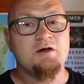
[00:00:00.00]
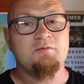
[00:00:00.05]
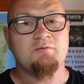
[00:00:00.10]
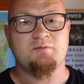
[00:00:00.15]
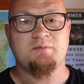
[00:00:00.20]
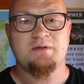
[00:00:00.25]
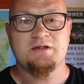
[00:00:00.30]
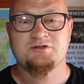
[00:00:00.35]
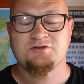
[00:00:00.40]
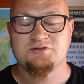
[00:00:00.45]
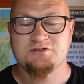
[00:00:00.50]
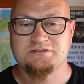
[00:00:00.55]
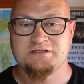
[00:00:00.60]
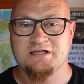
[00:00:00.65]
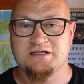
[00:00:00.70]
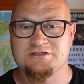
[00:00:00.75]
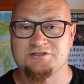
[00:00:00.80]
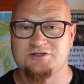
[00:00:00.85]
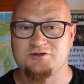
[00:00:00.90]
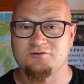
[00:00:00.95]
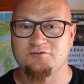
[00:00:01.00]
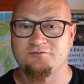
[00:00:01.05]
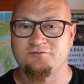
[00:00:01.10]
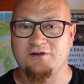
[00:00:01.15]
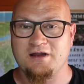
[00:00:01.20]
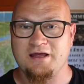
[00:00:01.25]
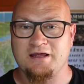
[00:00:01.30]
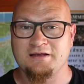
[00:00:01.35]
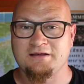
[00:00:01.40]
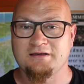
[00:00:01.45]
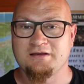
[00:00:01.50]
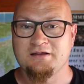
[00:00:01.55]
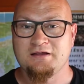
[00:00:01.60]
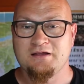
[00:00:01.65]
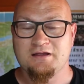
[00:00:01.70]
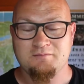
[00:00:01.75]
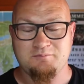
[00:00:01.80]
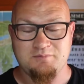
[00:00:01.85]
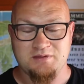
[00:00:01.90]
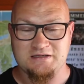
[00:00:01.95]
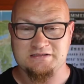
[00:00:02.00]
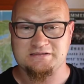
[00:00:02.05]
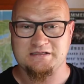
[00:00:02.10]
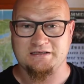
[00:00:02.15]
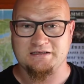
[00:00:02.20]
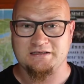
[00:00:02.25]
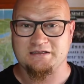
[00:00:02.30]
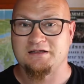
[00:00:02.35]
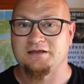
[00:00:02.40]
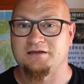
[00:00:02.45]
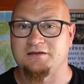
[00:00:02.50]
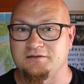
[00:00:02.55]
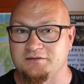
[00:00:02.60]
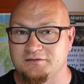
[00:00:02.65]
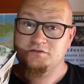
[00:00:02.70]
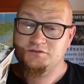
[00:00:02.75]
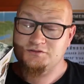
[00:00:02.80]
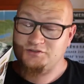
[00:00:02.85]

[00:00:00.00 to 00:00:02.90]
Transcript: but make sure to stay tuned for that piece at the end.